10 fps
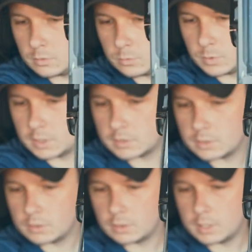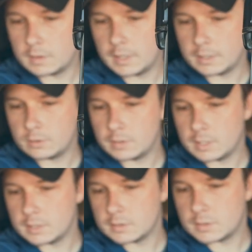what it's looking like on
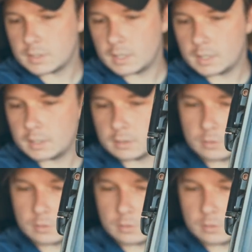the inside. I